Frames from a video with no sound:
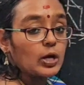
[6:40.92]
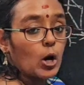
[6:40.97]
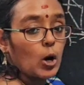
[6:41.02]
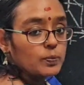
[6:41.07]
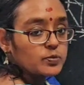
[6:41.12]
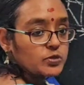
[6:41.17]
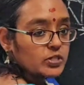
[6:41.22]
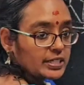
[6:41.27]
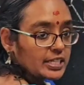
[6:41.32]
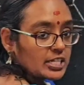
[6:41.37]
the
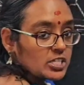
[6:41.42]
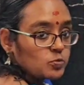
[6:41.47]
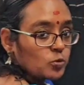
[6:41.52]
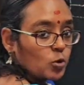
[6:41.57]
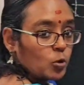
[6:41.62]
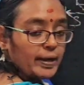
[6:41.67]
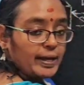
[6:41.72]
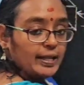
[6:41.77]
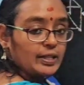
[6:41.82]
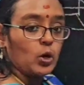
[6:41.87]
object is
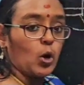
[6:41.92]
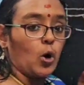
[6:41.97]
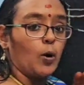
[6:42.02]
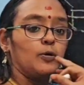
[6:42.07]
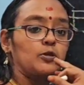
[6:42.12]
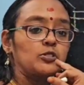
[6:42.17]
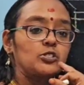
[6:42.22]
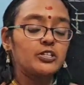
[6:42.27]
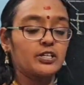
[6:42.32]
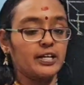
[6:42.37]
moving in the
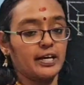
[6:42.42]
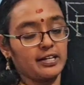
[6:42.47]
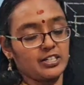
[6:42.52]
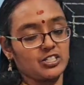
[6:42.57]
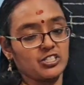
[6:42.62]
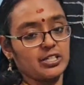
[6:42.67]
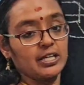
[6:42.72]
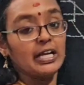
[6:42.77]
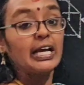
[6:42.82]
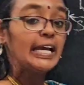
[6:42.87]
opposite
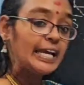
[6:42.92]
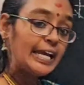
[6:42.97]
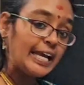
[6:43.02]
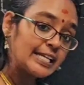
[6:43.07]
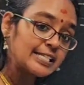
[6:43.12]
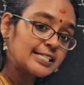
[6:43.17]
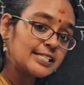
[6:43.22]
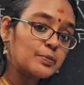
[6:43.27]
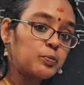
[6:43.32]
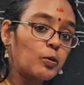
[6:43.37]
direction.
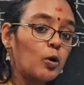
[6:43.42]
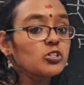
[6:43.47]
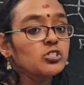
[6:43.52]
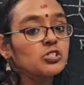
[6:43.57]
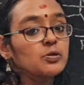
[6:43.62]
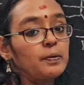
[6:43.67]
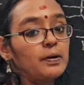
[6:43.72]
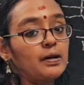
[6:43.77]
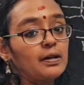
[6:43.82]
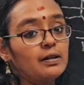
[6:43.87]
Is it
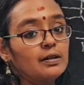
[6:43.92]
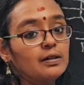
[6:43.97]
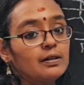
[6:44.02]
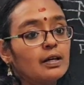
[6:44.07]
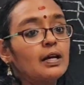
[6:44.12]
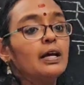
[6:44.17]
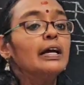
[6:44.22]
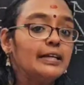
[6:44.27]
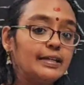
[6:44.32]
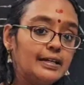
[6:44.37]
possible?
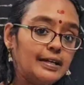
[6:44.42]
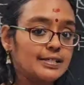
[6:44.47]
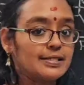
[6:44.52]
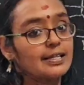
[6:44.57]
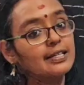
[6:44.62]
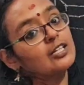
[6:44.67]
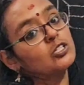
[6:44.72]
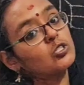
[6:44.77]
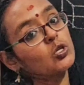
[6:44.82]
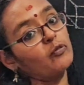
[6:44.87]
Yes,
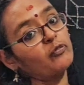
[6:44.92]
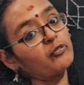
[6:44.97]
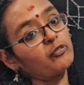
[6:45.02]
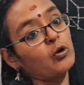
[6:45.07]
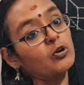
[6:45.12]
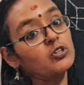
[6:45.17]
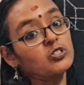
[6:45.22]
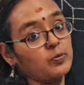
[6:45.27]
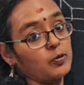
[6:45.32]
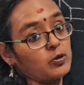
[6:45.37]
it is of
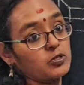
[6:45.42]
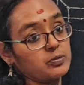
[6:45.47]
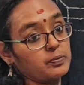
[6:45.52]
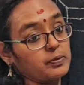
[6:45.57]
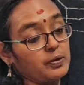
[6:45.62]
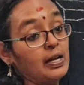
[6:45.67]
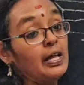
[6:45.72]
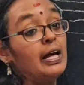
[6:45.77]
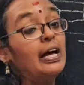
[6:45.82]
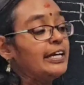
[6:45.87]
course
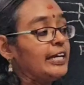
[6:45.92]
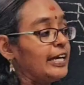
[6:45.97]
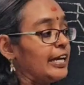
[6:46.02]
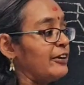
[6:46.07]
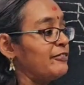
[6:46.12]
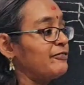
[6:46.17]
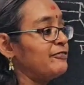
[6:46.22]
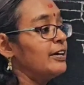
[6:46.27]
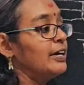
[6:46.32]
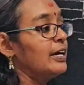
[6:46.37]
possible.
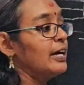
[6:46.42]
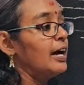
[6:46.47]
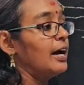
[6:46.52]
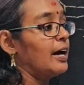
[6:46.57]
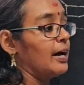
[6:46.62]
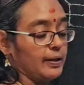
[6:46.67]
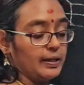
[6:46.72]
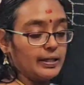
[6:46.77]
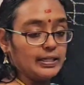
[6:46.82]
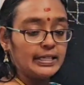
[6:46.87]
If
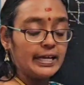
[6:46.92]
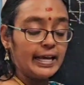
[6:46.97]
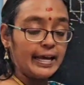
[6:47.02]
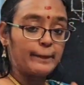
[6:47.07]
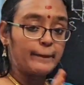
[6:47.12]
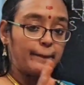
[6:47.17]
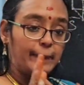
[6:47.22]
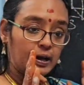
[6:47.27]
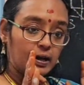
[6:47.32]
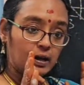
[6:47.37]

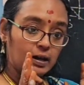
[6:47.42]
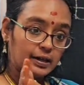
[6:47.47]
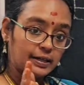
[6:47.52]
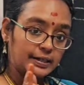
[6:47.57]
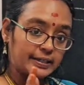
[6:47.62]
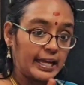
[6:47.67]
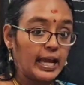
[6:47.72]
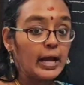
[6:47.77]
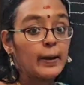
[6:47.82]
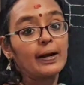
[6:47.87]

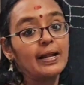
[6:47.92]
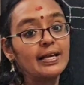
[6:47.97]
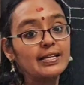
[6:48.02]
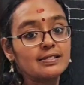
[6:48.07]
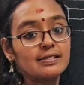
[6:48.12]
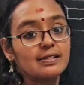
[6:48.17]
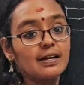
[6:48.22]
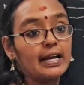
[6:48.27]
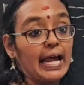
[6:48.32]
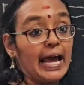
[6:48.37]
a table
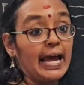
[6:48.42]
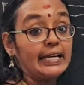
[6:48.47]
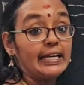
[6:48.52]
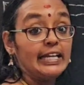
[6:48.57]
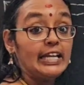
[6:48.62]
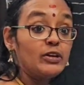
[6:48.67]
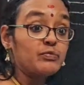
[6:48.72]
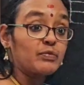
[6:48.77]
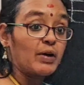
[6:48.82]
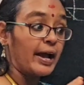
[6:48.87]
is there and
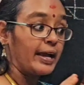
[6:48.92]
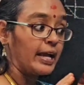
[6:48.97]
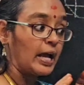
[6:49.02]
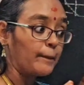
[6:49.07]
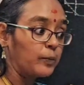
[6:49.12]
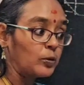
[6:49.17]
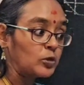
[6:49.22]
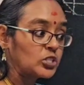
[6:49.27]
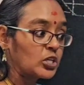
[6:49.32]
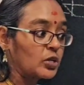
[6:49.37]
if I
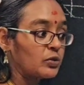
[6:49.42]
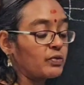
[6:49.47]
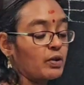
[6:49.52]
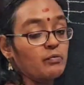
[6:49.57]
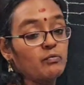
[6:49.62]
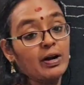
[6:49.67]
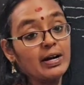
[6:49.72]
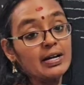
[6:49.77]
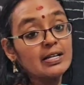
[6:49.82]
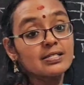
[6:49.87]
am pushing
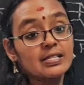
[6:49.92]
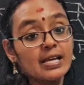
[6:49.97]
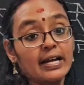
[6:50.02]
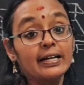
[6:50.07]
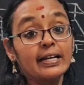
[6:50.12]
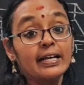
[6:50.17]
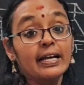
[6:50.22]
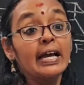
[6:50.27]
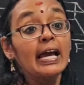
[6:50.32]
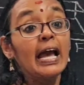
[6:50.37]
from one
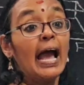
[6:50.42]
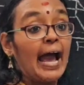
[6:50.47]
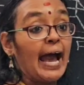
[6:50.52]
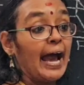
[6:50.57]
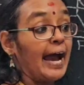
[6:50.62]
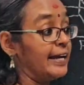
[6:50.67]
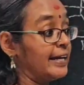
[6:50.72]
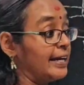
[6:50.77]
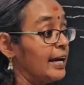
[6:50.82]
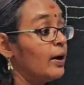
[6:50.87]
side
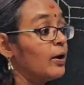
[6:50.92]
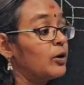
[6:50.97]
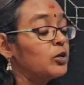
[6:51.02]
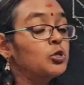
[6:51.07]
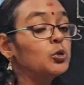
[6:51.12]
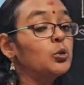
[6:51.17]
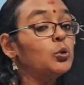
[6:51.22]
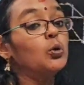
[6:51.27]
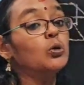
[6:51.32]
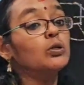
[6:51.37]
and
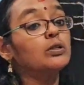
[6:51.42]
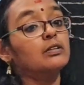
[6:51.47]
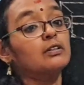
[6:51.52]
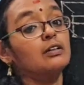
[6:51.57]
two